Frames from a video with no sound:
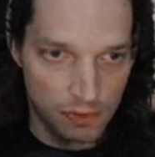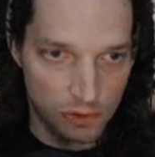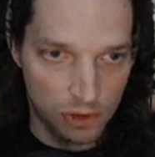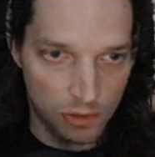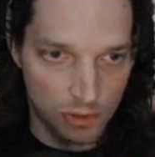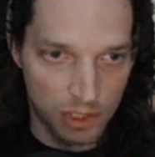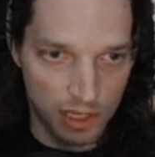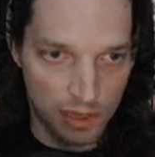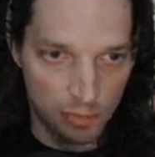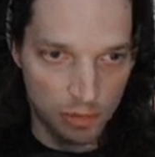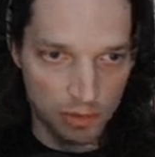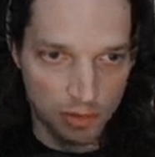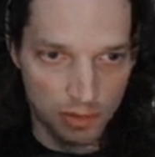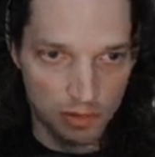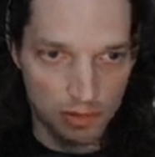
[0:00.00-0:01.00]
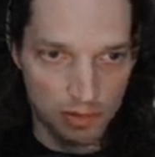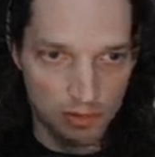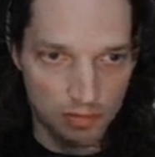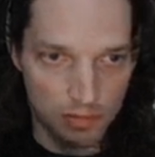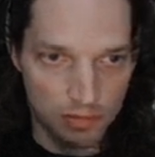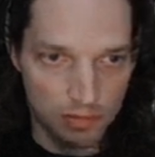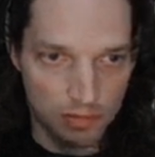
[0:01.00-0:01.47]
drum samples
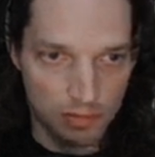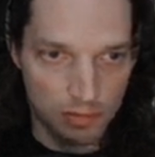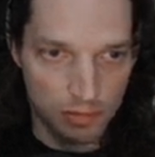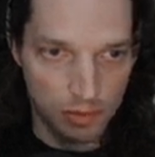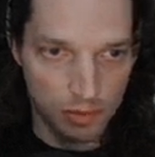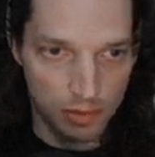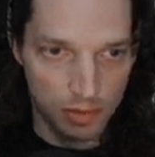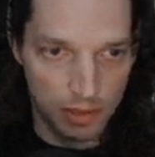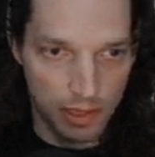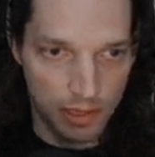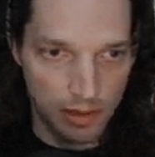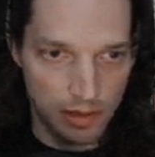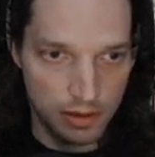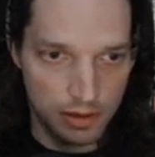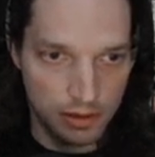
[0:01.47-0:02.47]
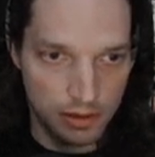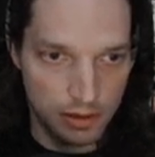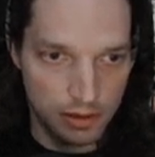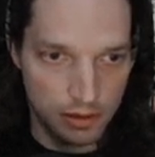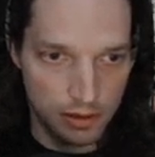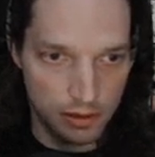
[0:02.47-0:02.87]
folder here.